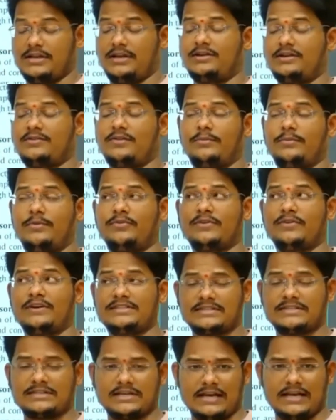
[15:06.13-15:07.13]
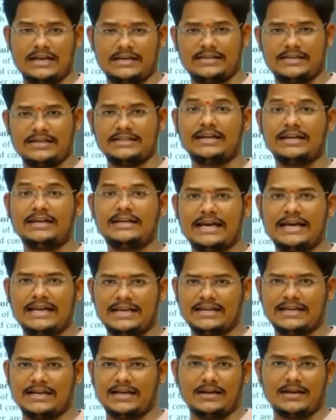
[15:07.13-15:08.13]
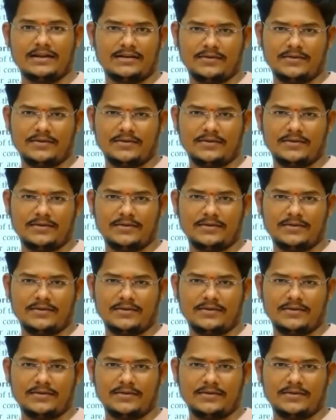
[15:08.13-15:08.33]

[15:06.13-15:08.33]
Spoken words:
it will be first collecting the direct current.